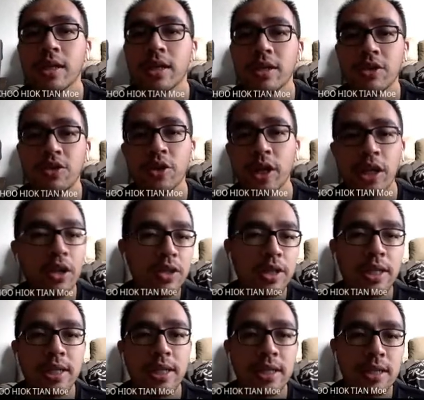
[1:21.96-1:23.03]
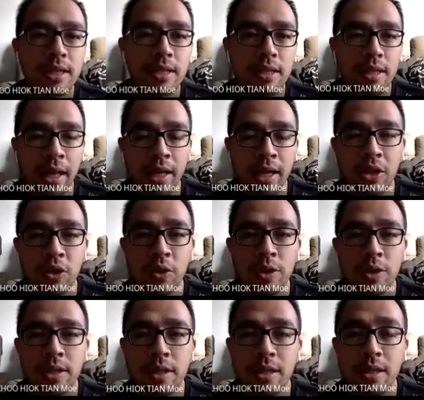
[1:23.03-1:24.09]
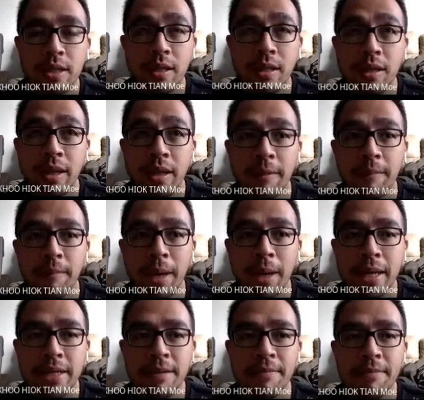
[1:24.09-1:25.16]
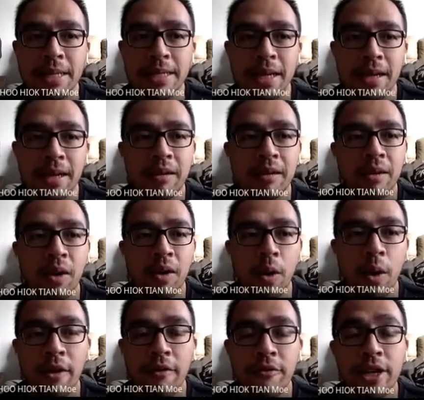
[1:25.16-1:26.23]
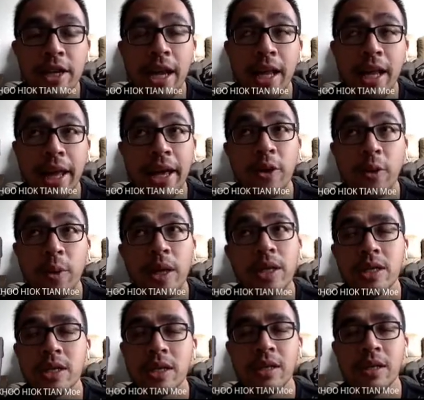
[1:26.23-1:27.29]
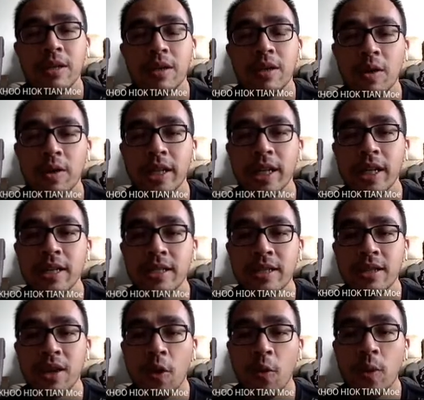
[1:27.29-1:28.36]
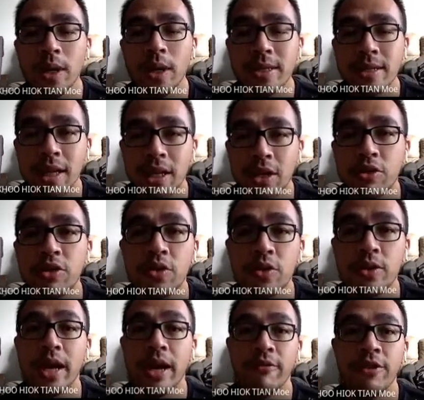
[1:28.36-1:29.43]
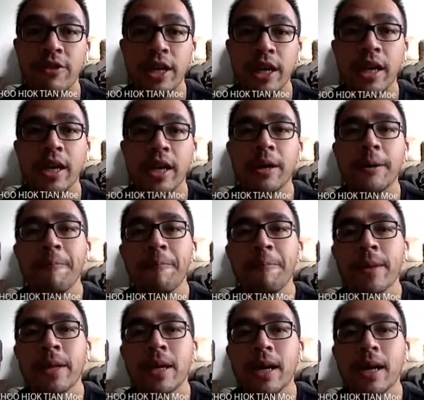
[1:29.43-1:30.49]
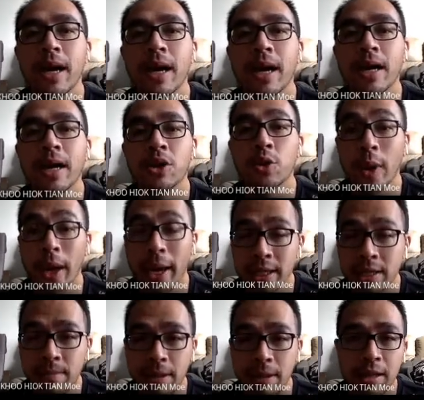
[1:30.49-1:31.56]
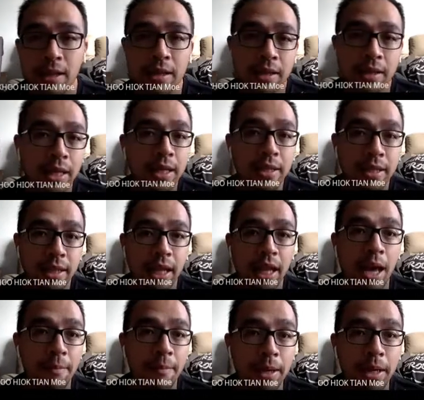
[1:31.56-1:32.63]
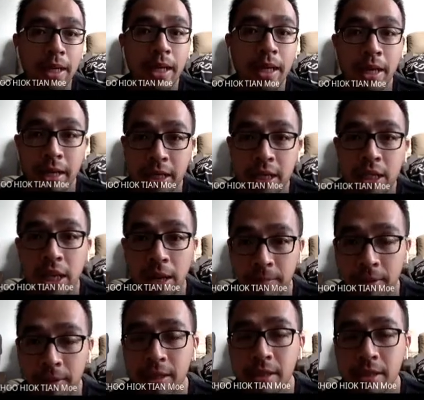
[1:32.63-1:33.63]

You cannot just like use like bahasa pasar or everyday language or things or words that you use every day to explain the things that are happening in this chapter.